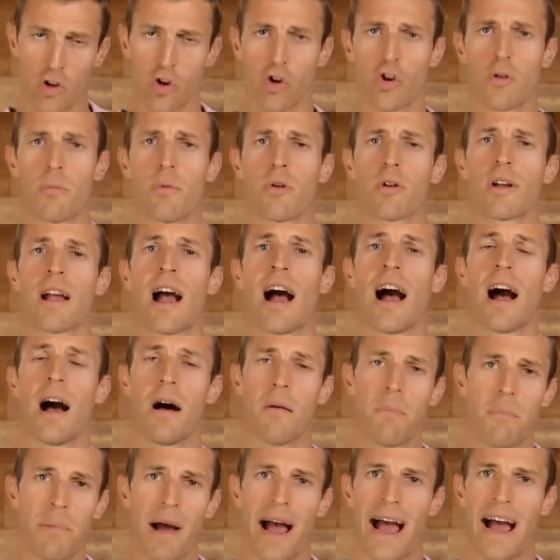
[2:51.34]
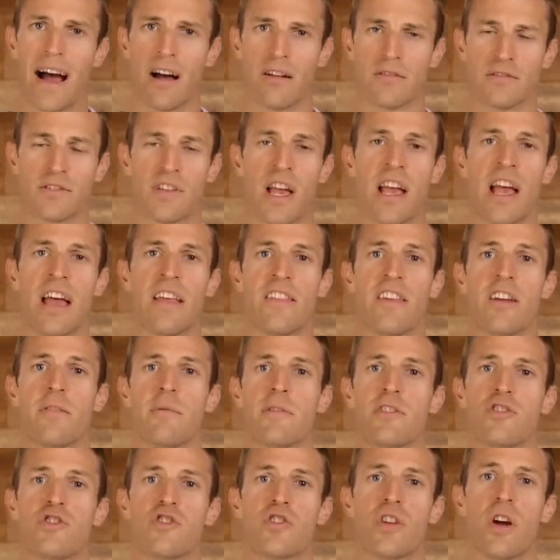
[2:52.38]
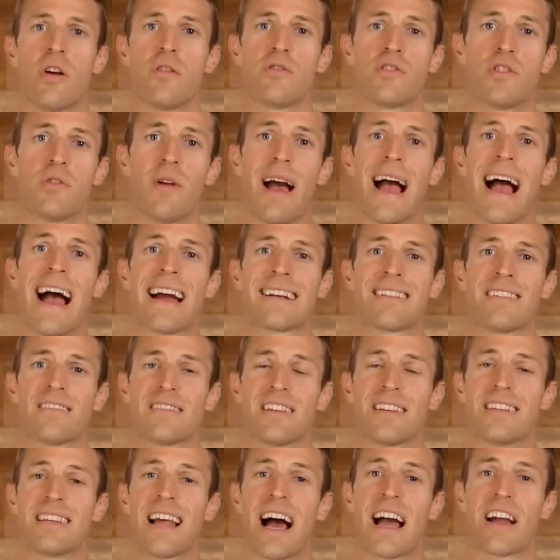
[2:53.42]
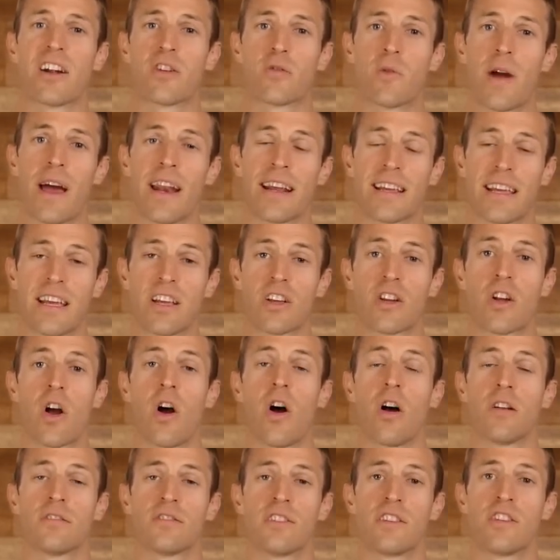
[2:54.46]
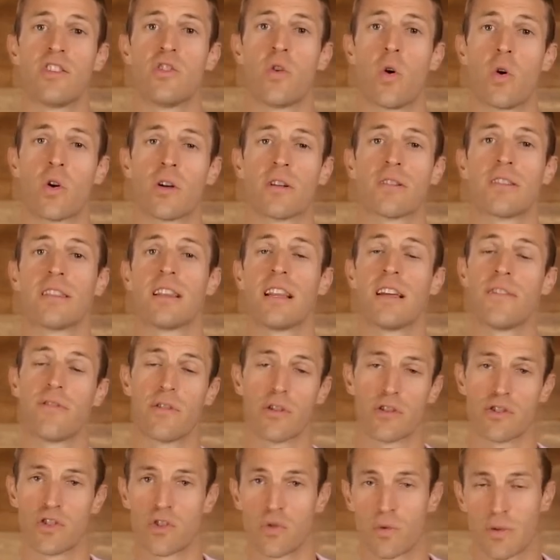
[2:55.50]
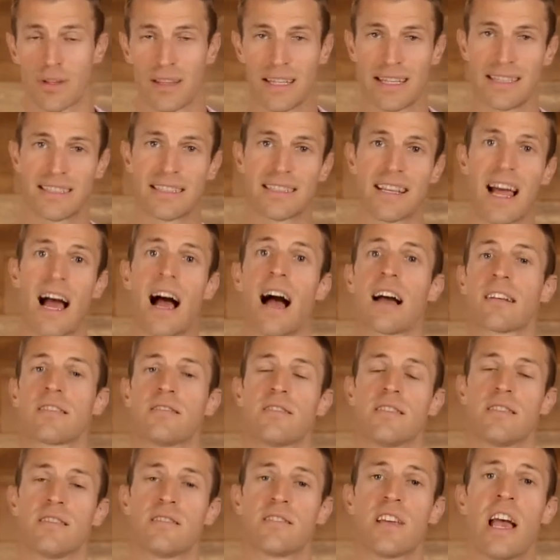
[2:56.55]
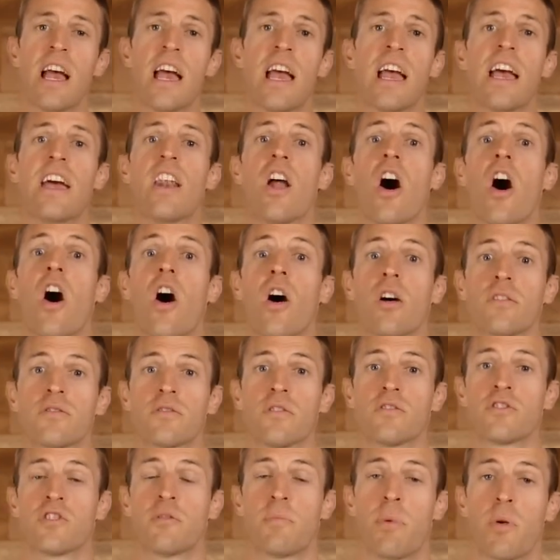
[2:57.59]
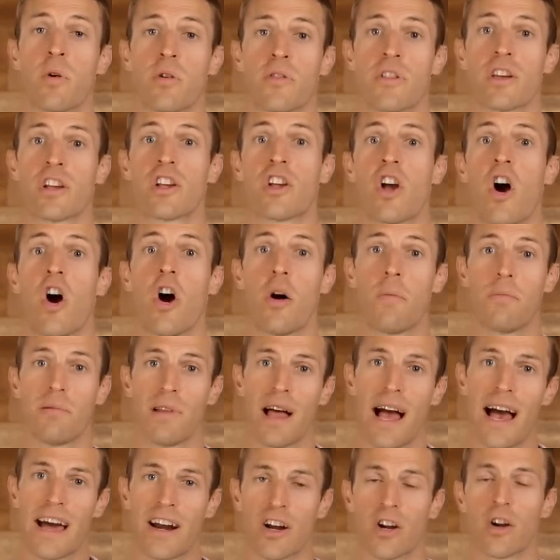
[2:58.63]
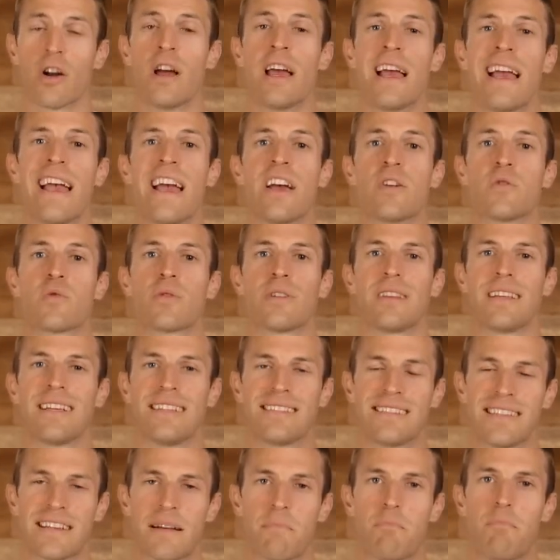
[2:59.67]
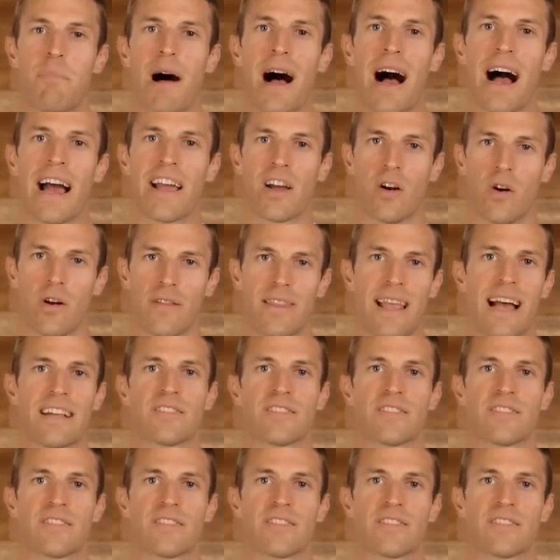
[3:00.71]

herbal compounds that have been shown to act as a diuretic in causing your liver to release toxins and also support the gallbladder in releasing bile. And